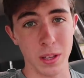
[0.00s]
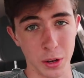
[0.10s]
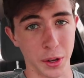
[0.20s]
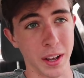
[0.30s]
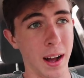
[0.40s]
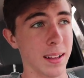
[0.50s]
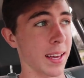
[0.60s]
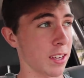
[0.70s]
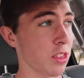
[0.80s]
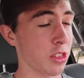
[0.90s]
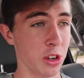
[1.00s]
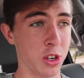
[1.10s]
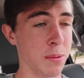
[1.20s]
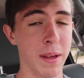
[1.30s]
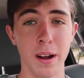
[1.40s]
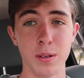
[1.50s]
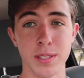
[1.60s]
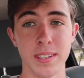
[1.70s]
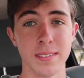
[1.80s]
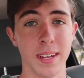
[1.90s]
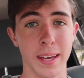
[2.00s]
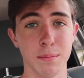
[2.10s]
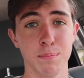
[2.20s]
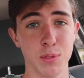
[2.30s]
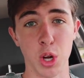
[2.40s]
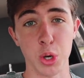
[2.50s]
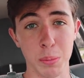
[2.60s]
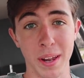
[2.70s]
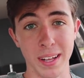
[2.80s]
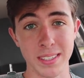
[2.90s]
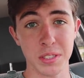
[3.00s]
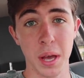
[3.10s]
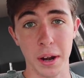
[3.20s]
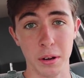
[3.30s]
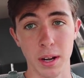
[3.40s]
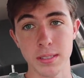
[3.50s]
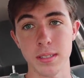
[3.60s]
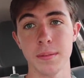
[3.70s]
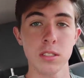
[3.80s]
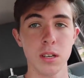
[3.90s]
we literally caught like 30 minnows in like 30 minutes. Kind of crazy.